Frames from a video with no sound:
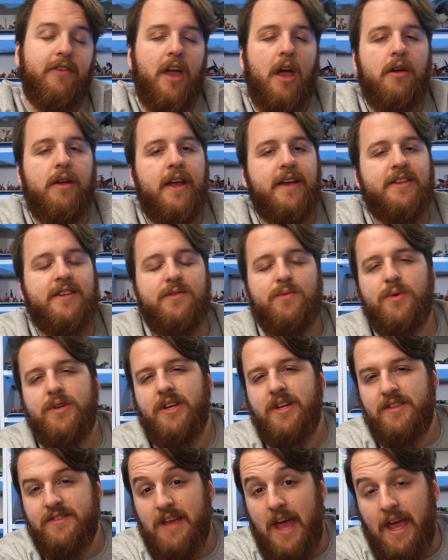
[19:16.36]
codexes which
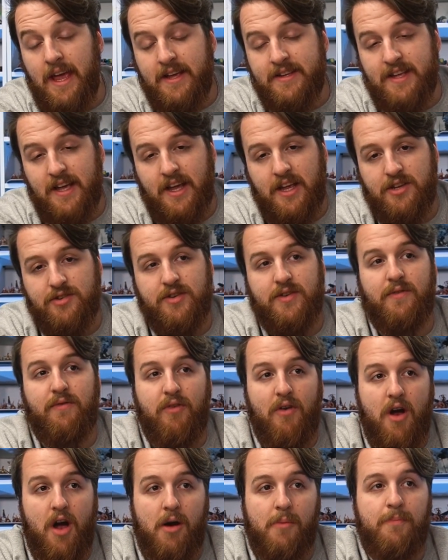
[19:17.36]
can take secondaries
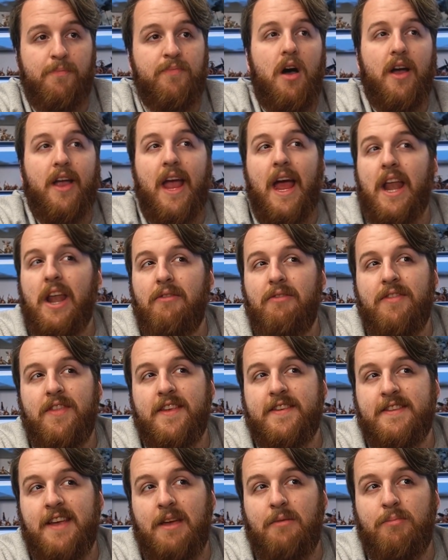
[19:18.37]
from are kind of in
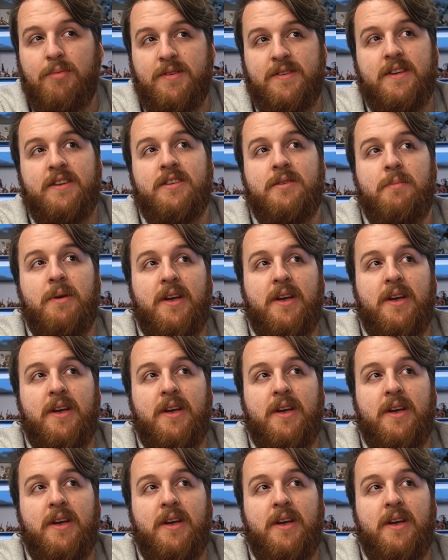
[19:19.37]
the same position,